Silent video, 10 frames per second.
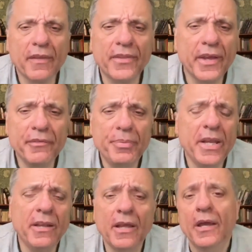There have
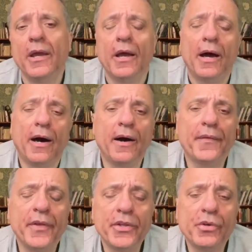been
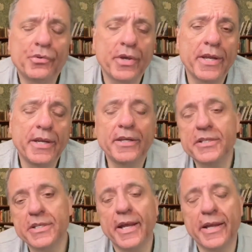other Ukrainian
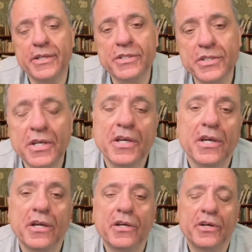attacks
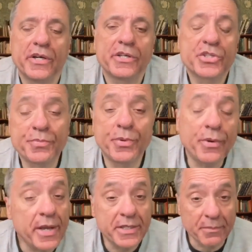at
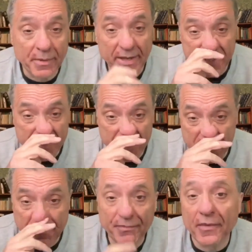sporadic
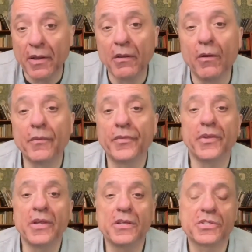places along
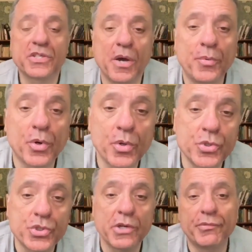the
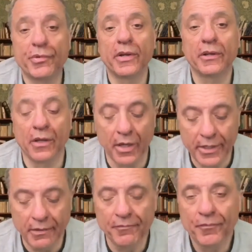Zaporozhye front
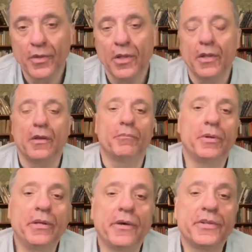line,
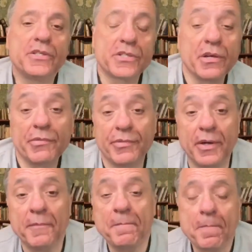but nothing so
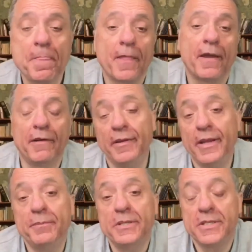far of
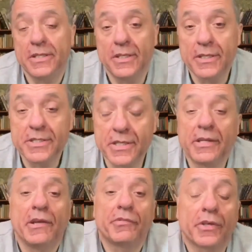any particular
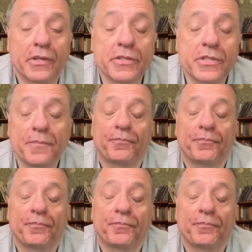significance.